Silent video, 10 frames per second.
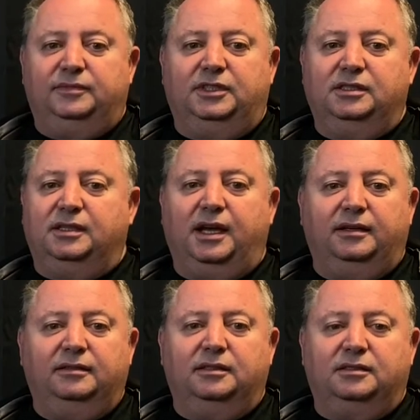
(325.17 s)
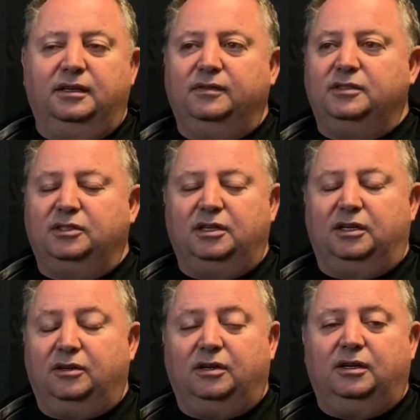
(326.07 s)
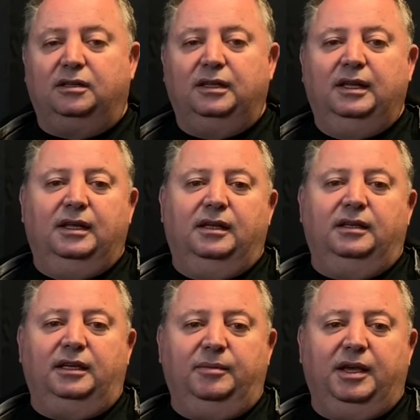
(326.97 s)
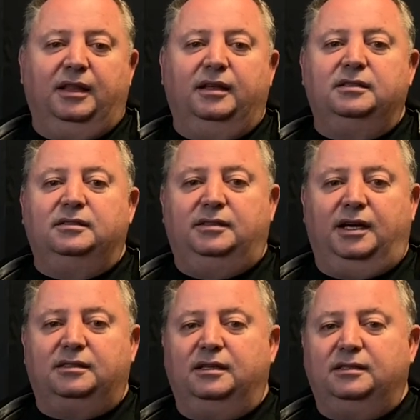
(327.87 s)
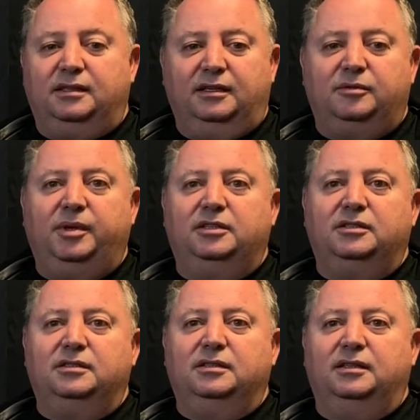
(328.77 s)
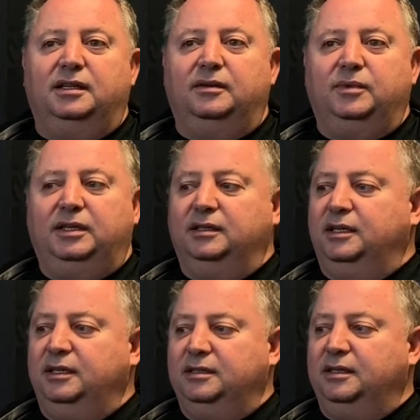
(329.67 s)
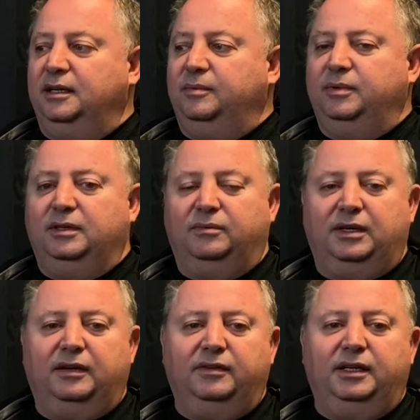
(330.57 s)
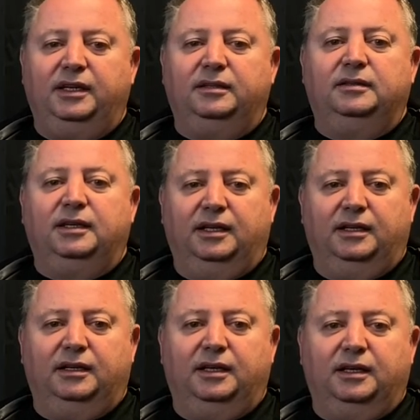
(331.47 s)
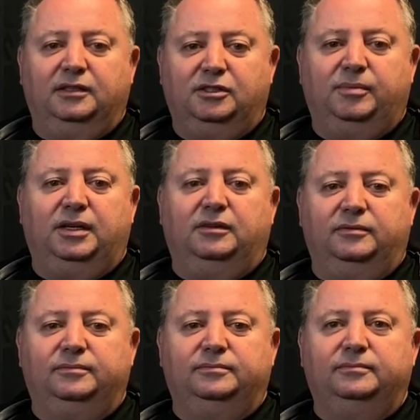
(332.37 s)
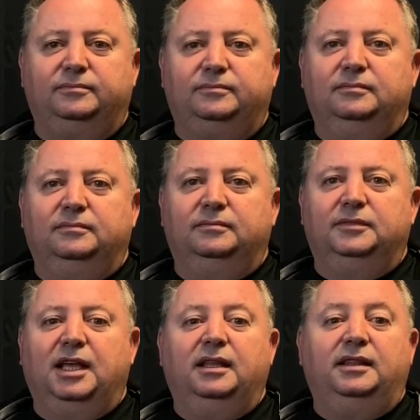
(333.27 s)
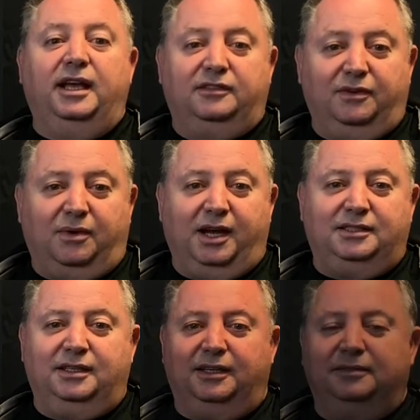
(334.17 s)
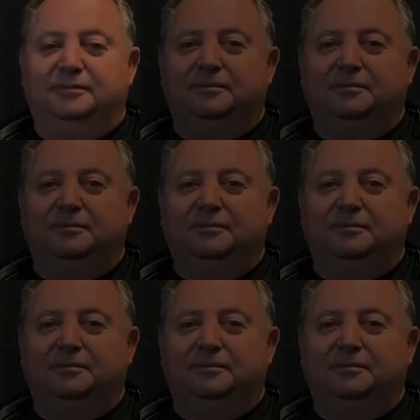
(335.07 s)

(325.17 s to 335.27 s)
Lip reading: that. Just give us a call, email us, text us, send us pictures, and then we can get you set up with whatever you need and ship it out. Thanks for watching.